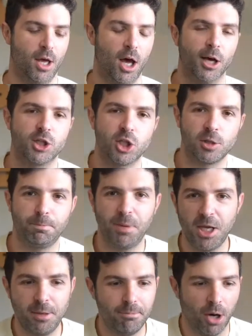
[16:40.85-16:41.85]
a
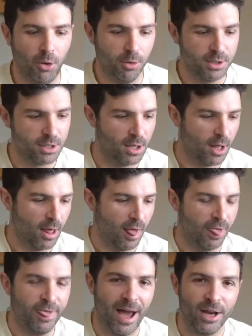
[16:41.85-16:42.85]
speedboat
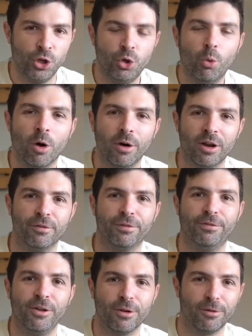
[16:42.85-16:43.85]
that you are in
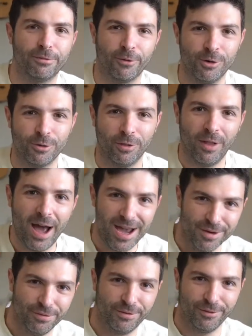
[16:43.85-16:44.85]
fear for your
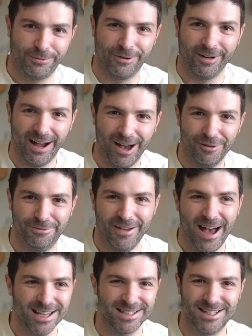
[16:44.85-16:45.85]
life for how
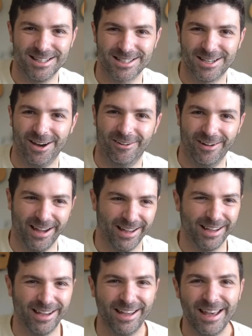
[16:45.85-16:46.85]
fast it's going.